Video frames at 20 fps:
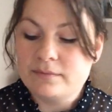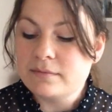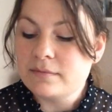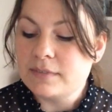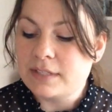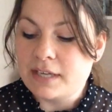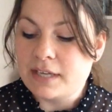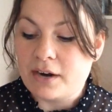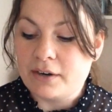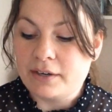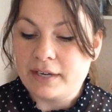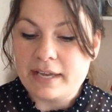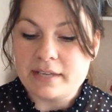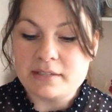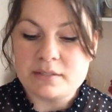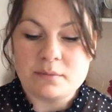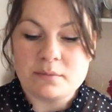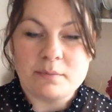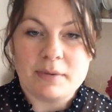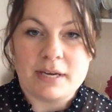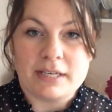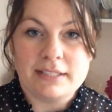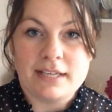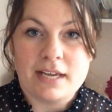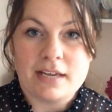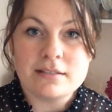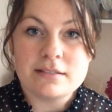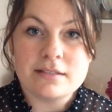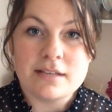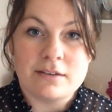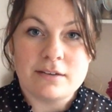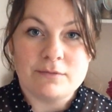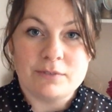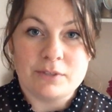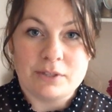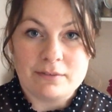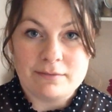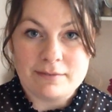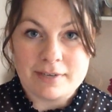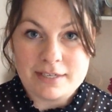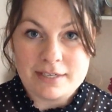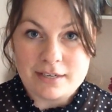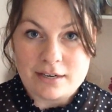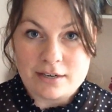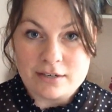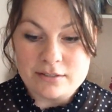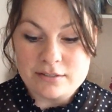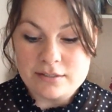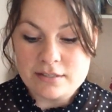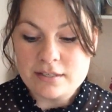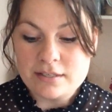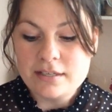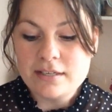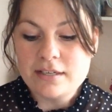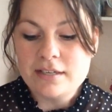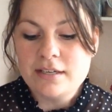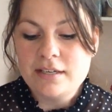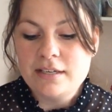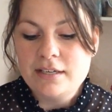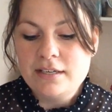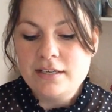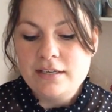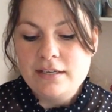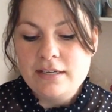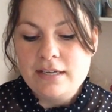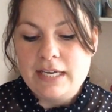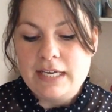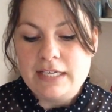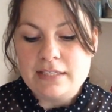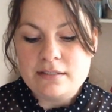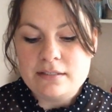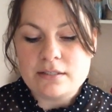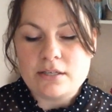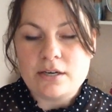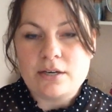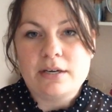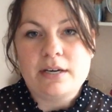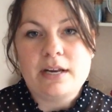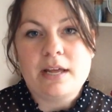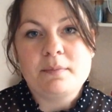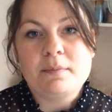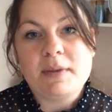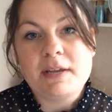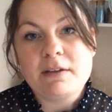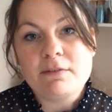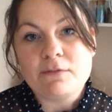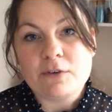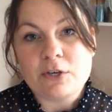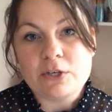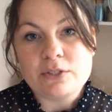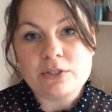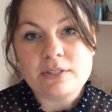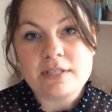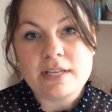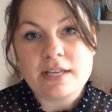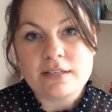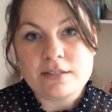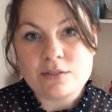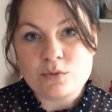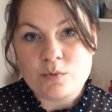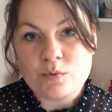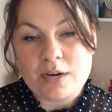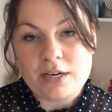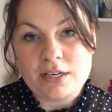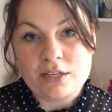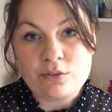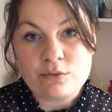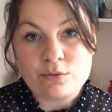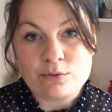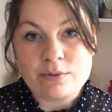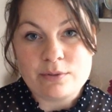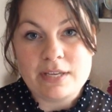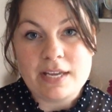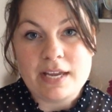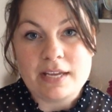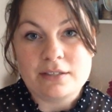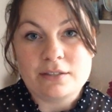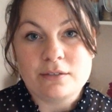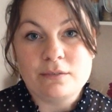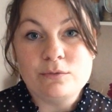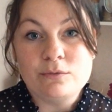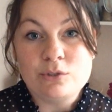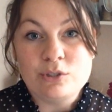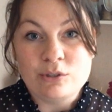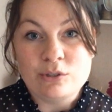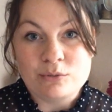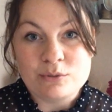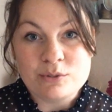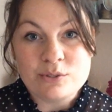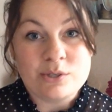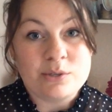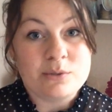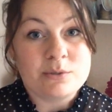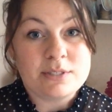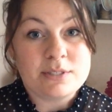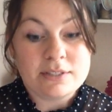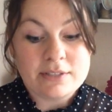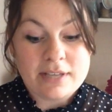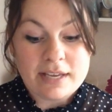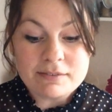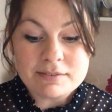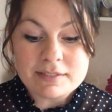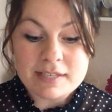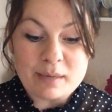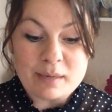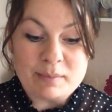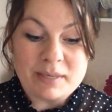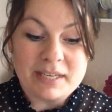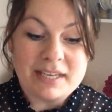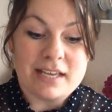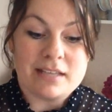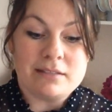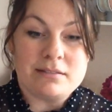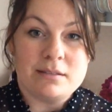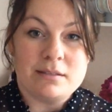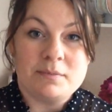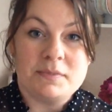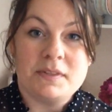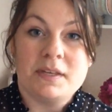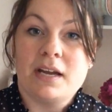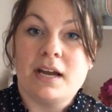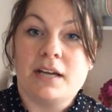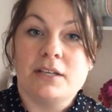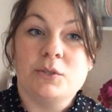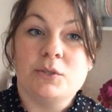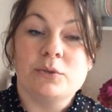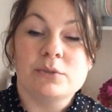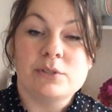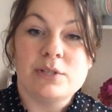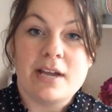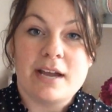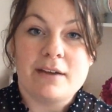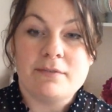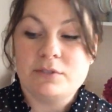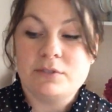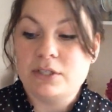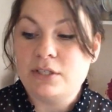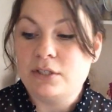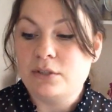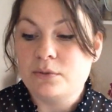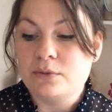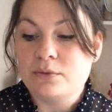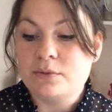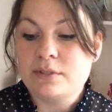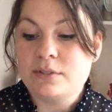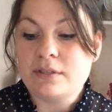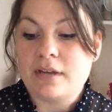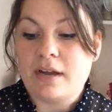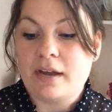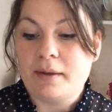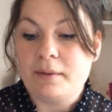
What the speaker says: the Yarngasm podcast and Villain Vine Yarns. It started on May 1st and is running through the end of June, so you still have time to cast something on. You only have to use,